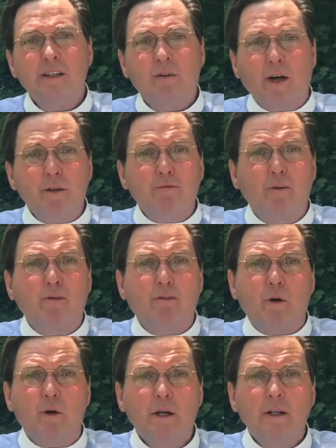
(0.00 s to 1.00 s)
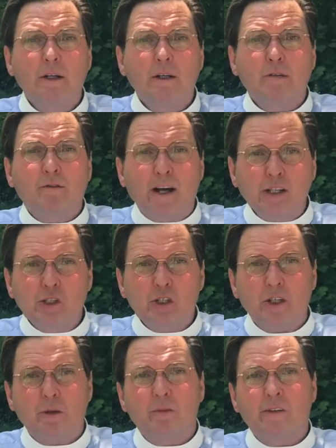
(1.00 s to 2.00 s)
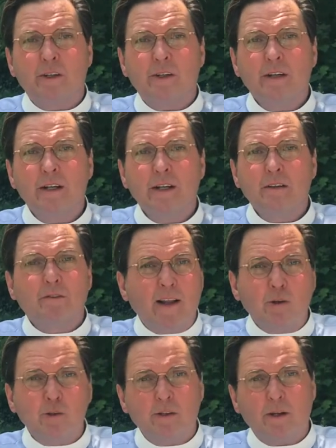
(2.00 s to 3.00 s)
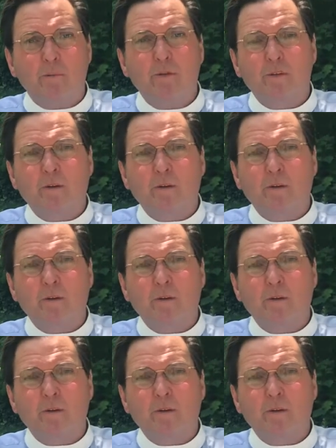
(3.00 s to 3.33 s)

Grateful for friendships and fellowships.